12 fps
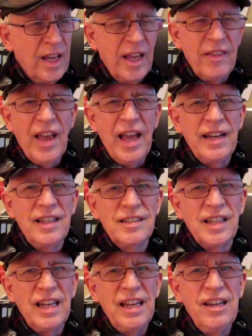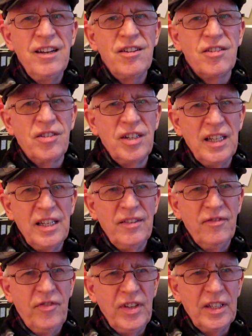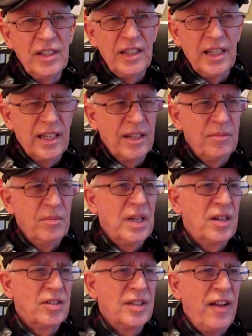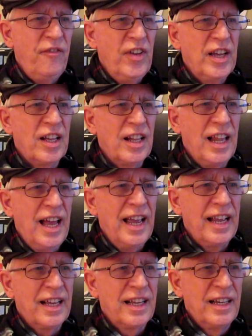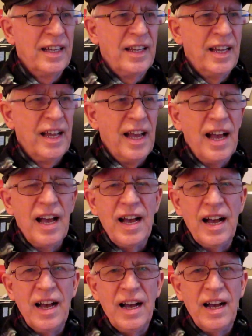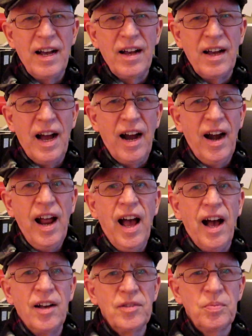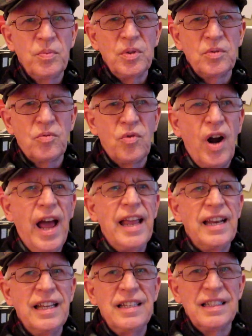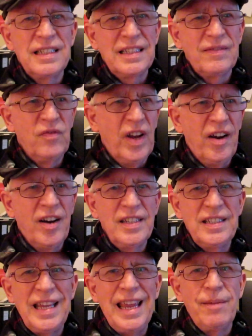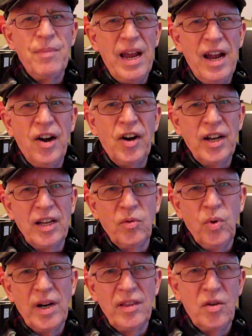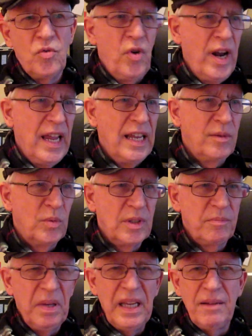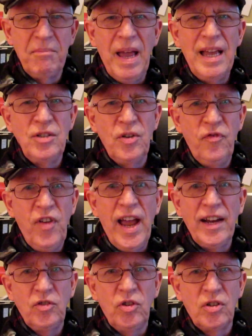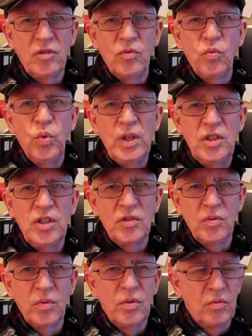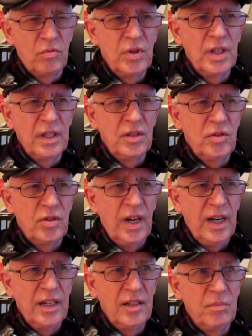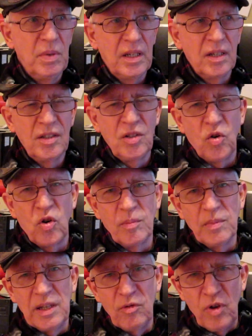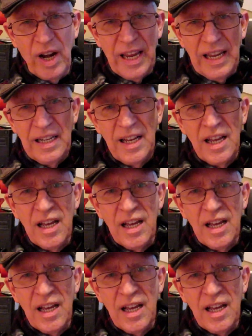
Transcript: That is an eerie feeling because I felt like our house was right in this very same area where the rain was being manufactured, which is really strange because normally rain